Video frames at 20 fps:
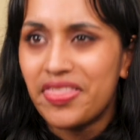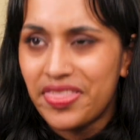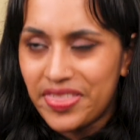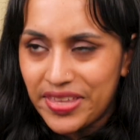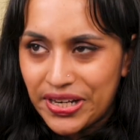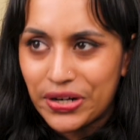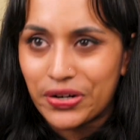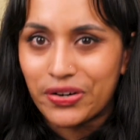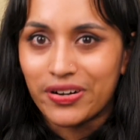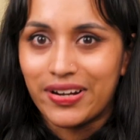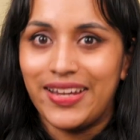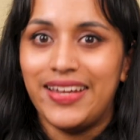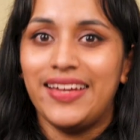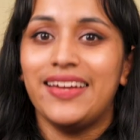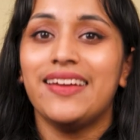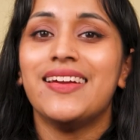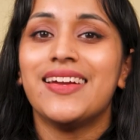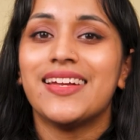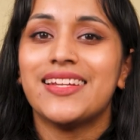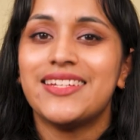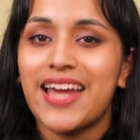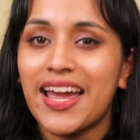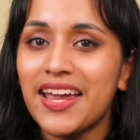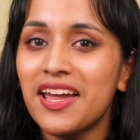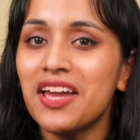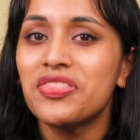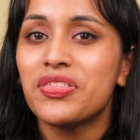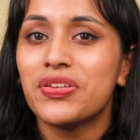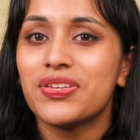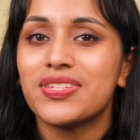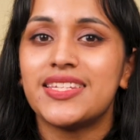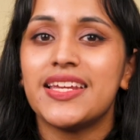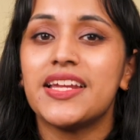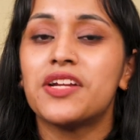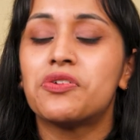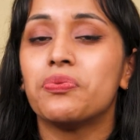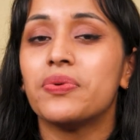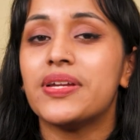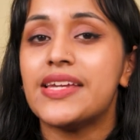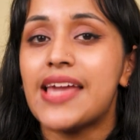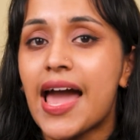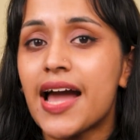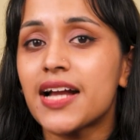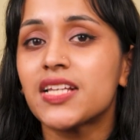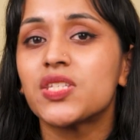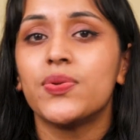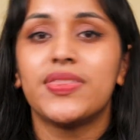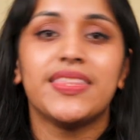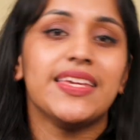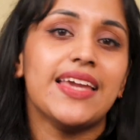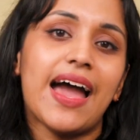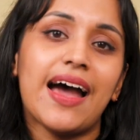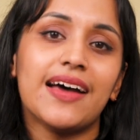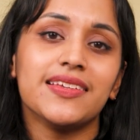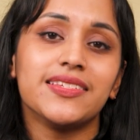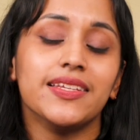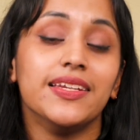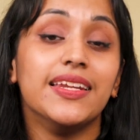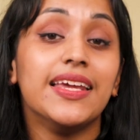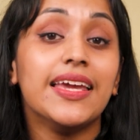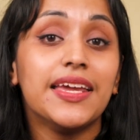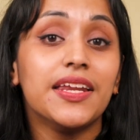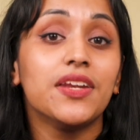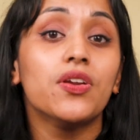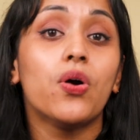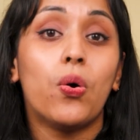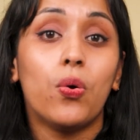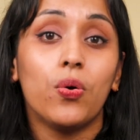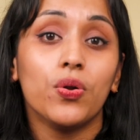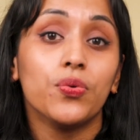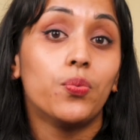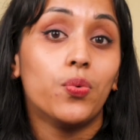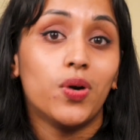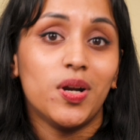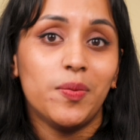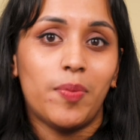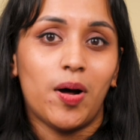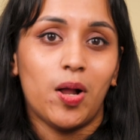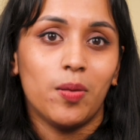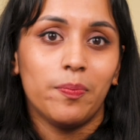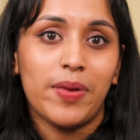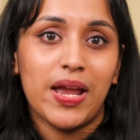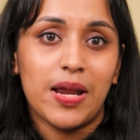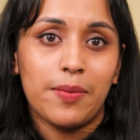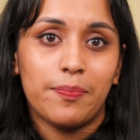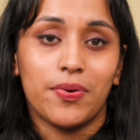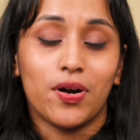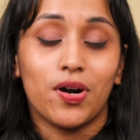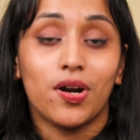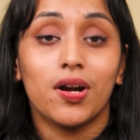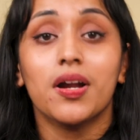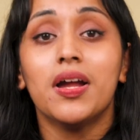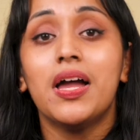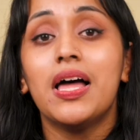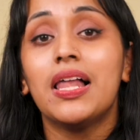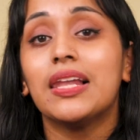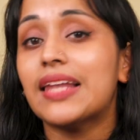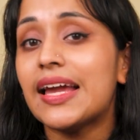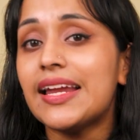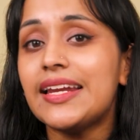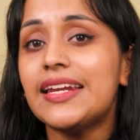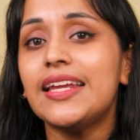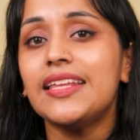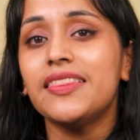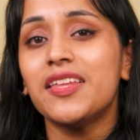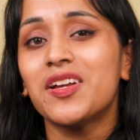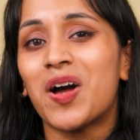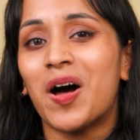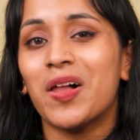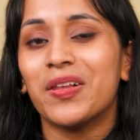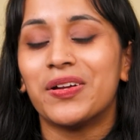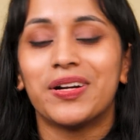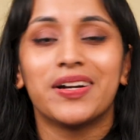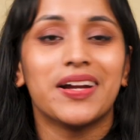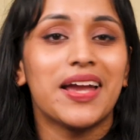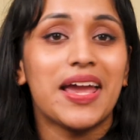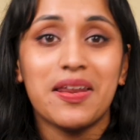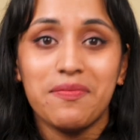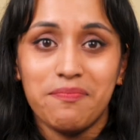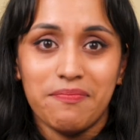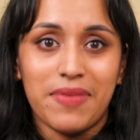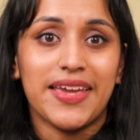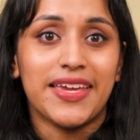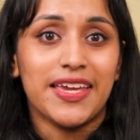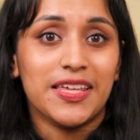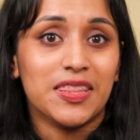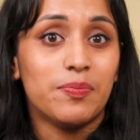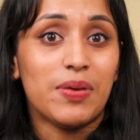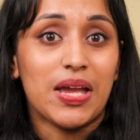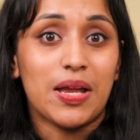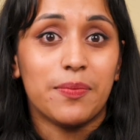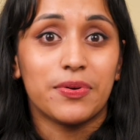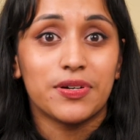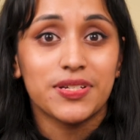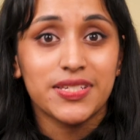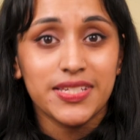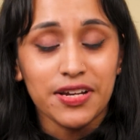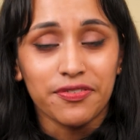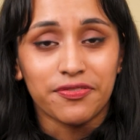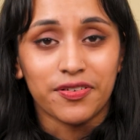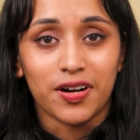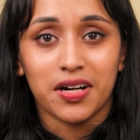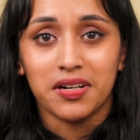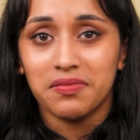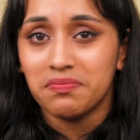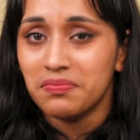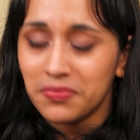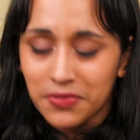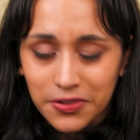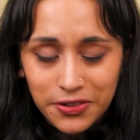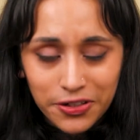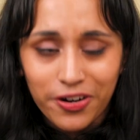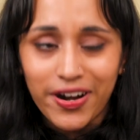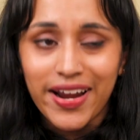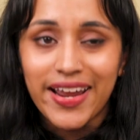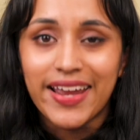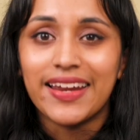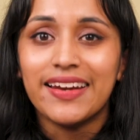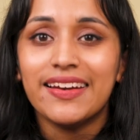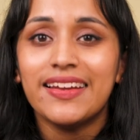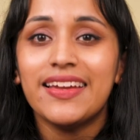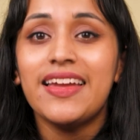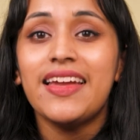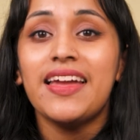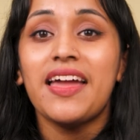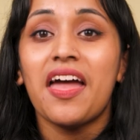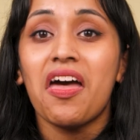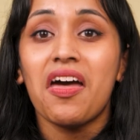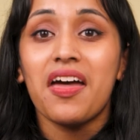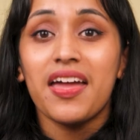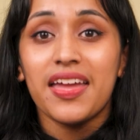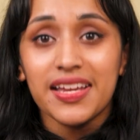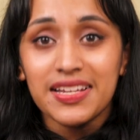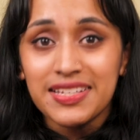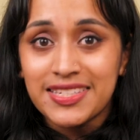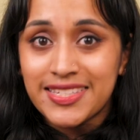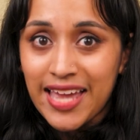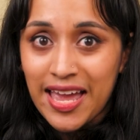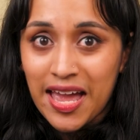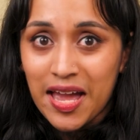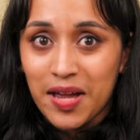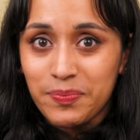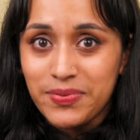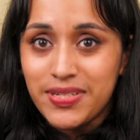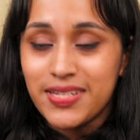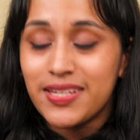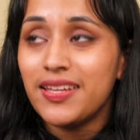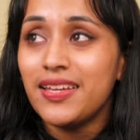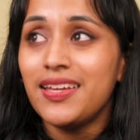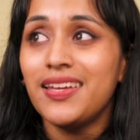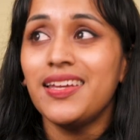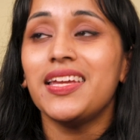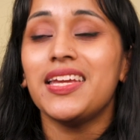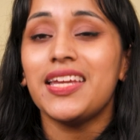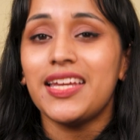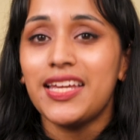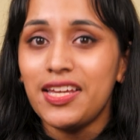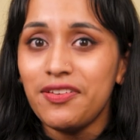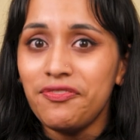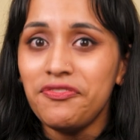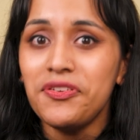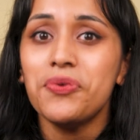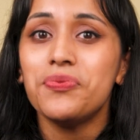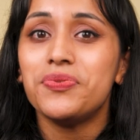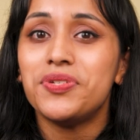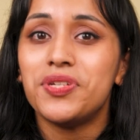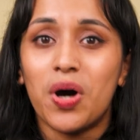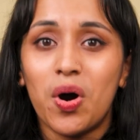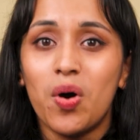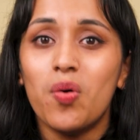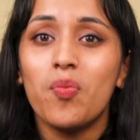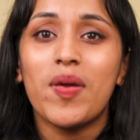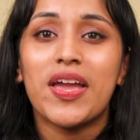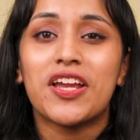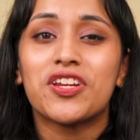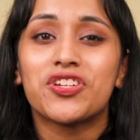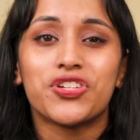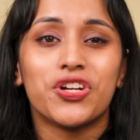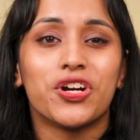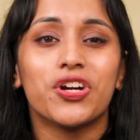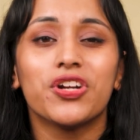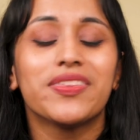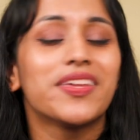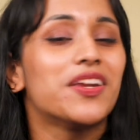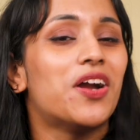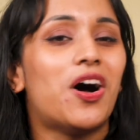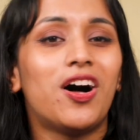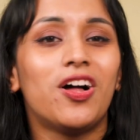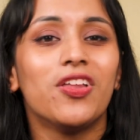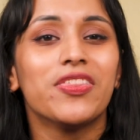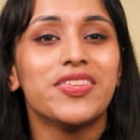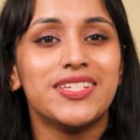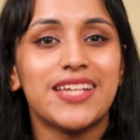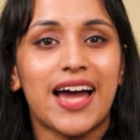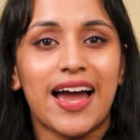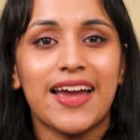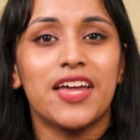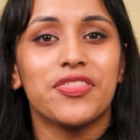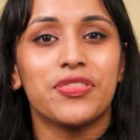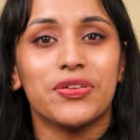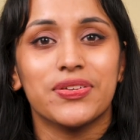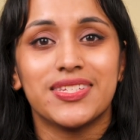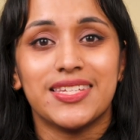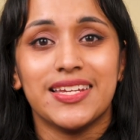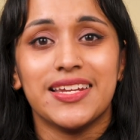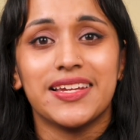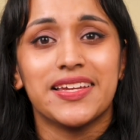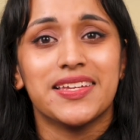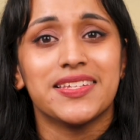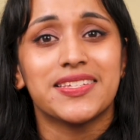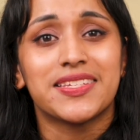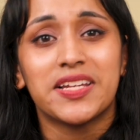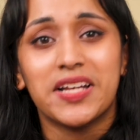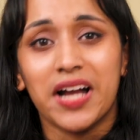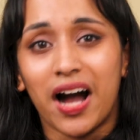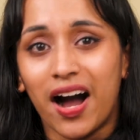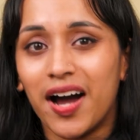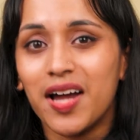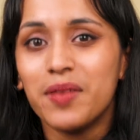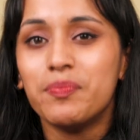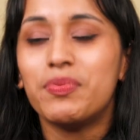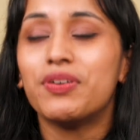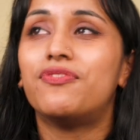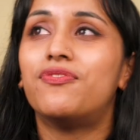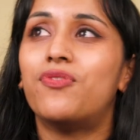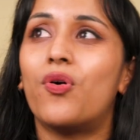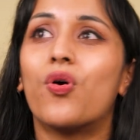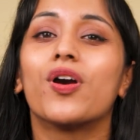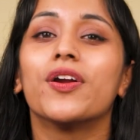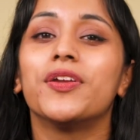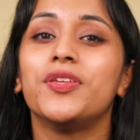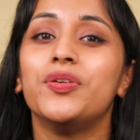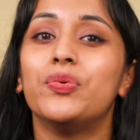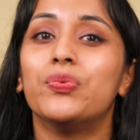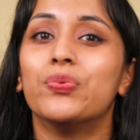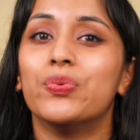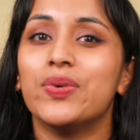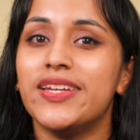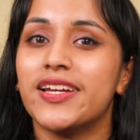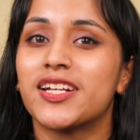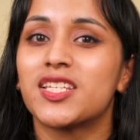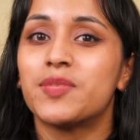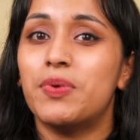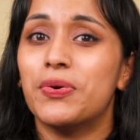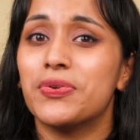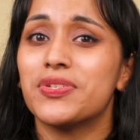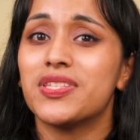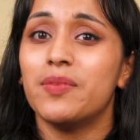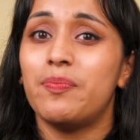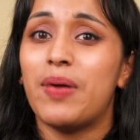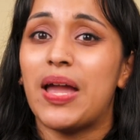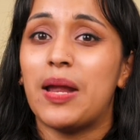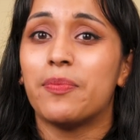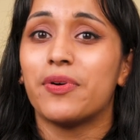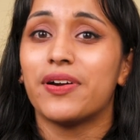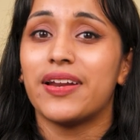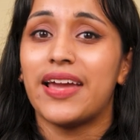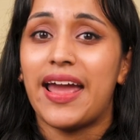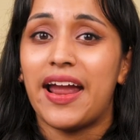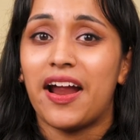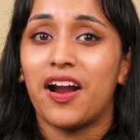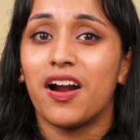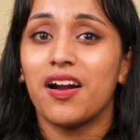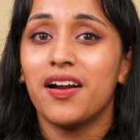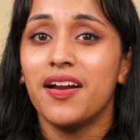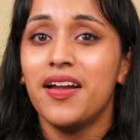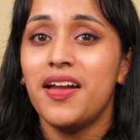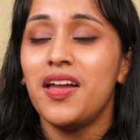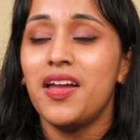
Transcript: theory, diethyl zinc reacts with the acid in old wood pulp paper, lightening the color and making the paper stiffer. Great. Except, if you don't make sure that all the diethyl zinc is gone before you re-expose the paper to air,